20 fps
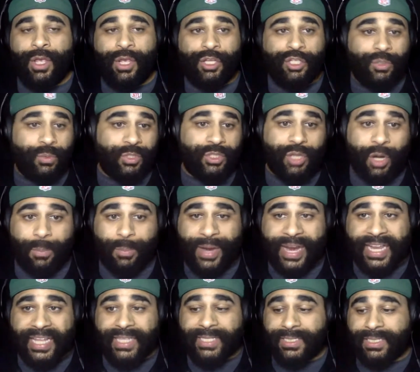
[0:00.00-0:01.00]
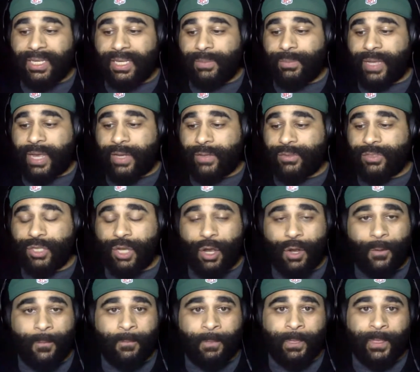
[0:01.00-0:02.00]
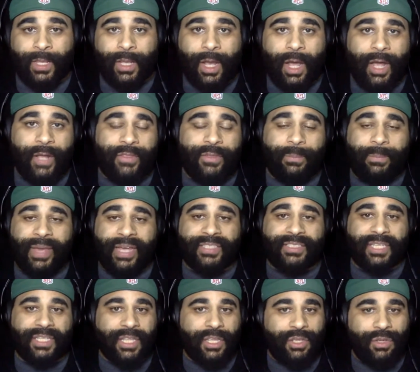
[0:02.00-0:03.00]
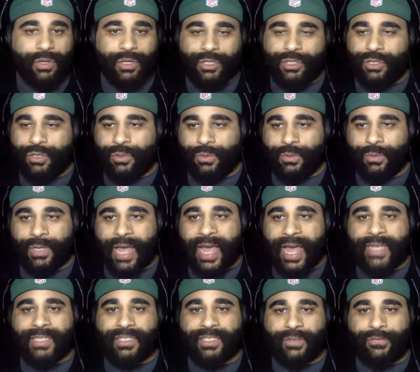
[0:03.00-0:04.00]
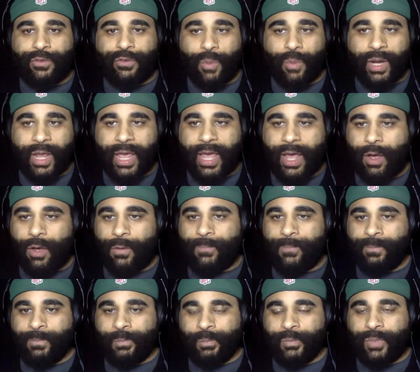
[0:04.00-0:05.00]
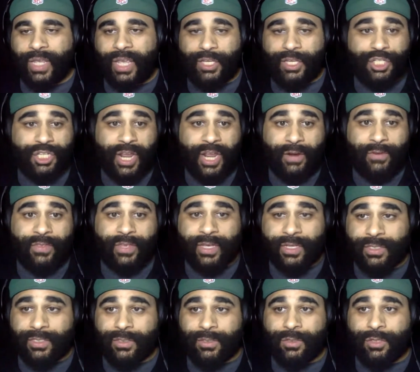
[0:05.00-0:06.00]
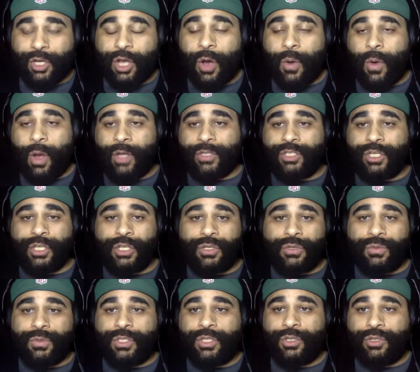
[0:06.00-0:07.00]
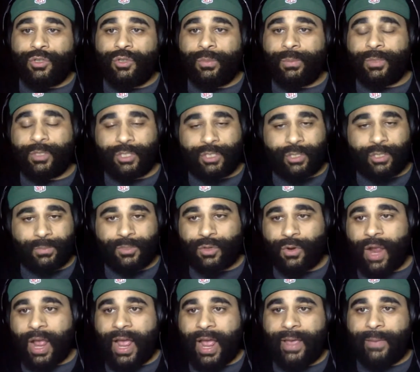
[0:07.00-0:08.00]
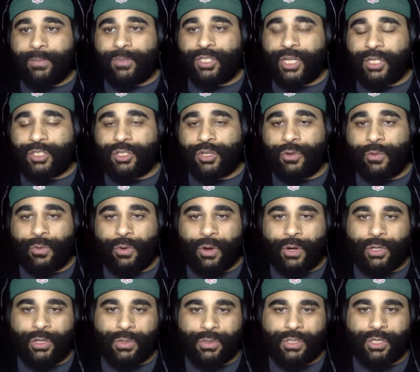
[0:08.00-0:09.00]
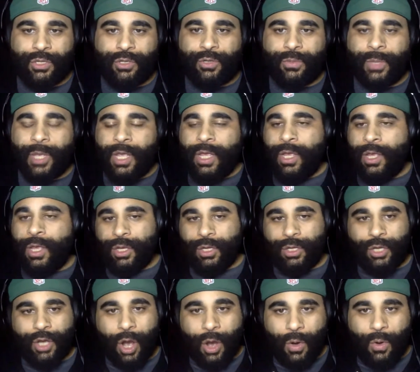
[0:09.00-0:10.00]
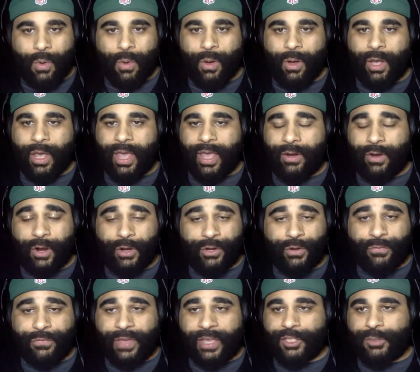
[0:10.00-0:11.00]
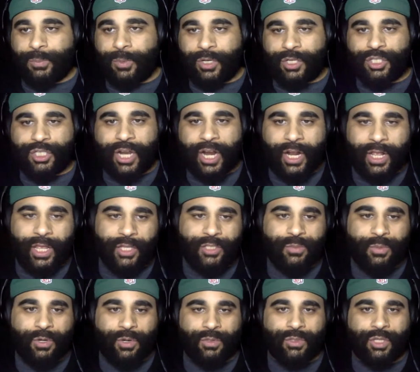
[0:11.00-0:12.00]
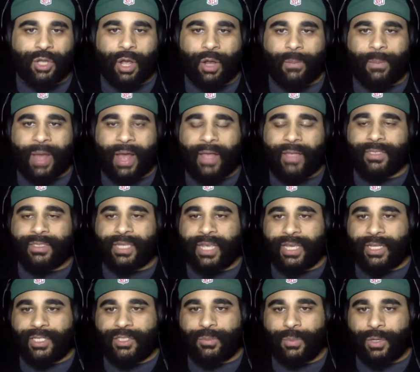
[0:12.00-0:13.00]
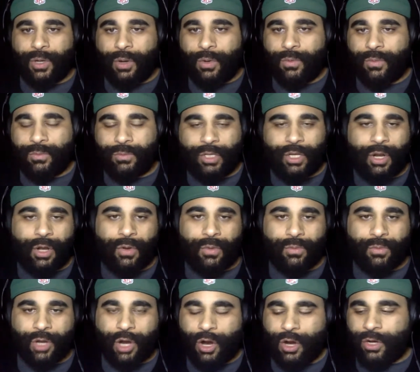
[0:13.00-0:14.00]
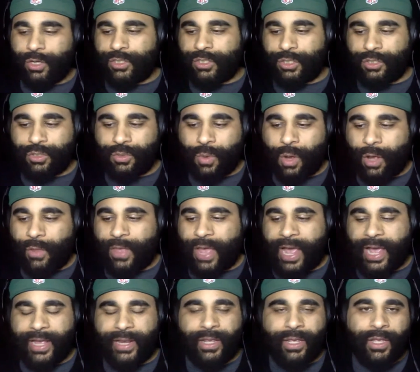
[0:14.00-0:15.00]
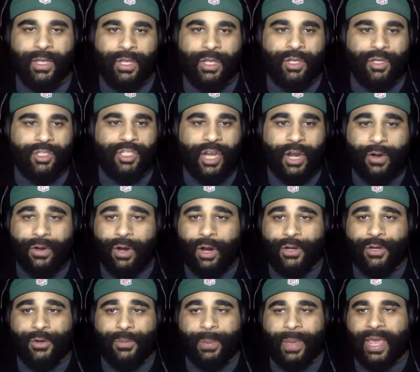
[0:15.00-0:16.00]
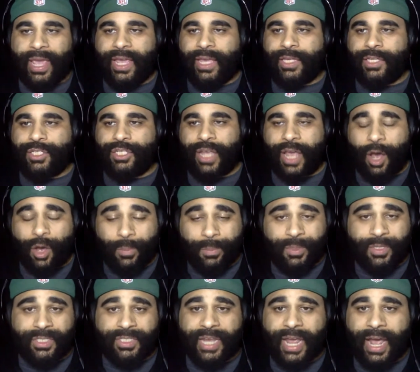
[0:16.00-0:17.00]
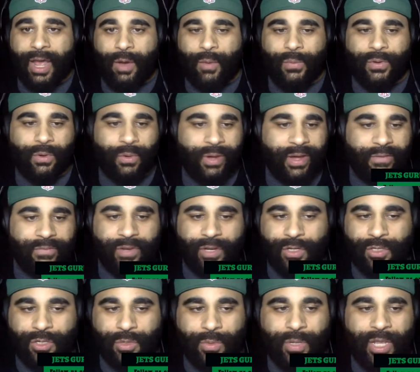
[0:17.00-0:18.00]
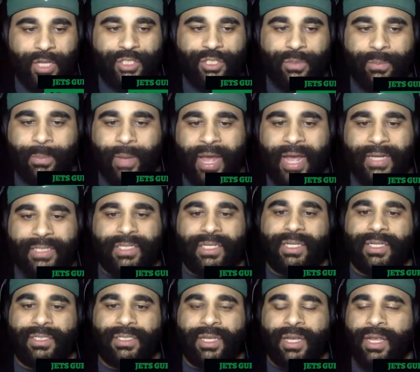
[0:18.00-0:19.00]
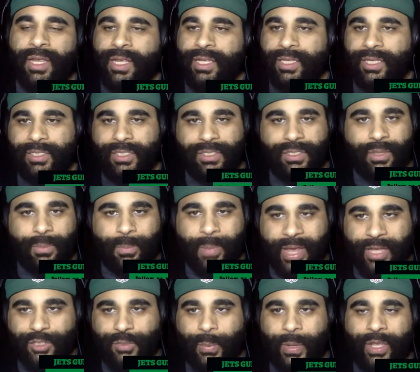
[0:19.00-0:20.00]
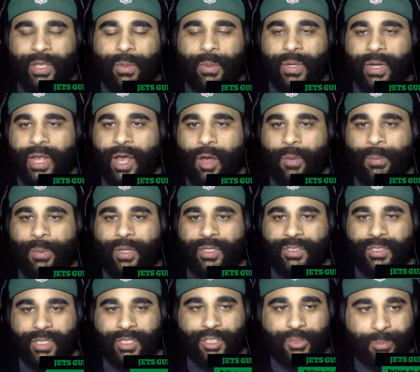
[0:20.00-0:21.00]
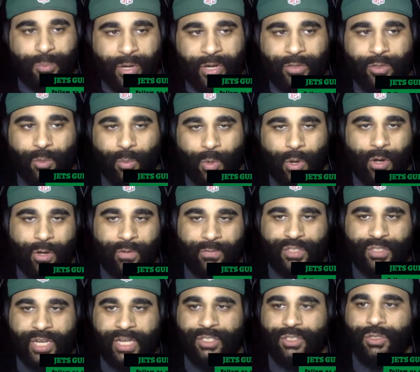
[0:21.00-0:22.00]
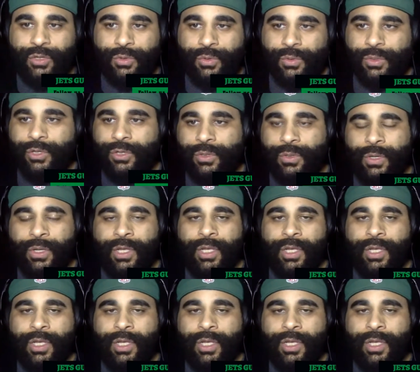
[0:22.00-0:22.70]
So we'll start breaking this team down. So the best thing that you could do, guys, if you want to help, is share this. Go on to YouTube, subscribe, Jets Guru on YouTube. Go and on your Facebook, share this. We don't talk politics. We don't, curse and do all that. Share it on your page. Help us out. We don't have any donation boxes. This is the best way you can help us. Let's spread the word of Jets Guru.